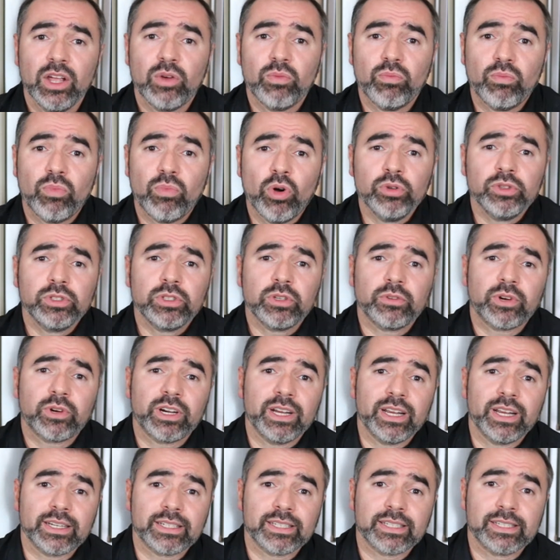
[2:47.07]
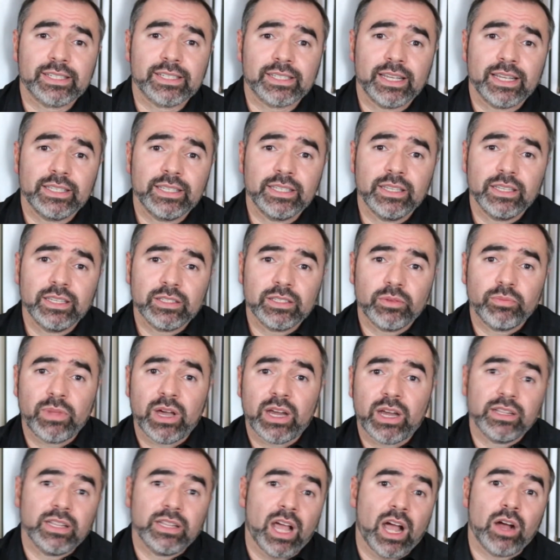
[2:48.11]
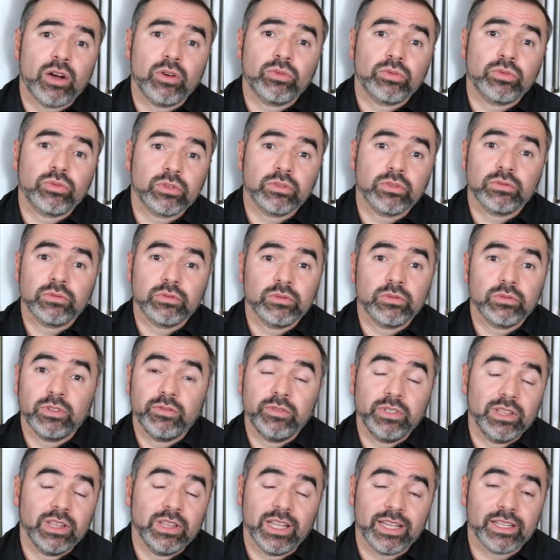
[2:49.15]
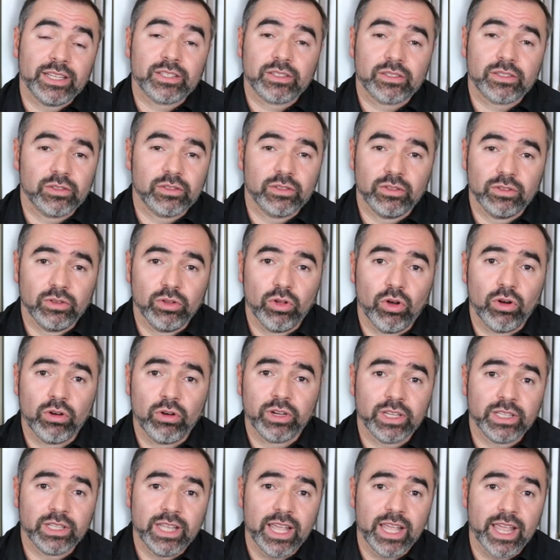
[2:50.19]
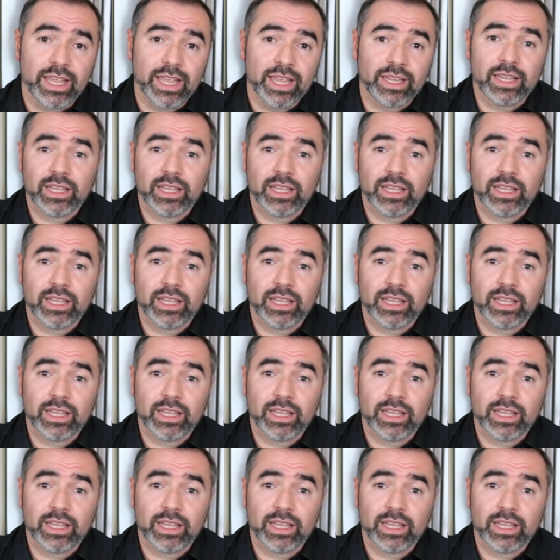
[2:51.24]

most of our exercising is about an hour, even less long a day,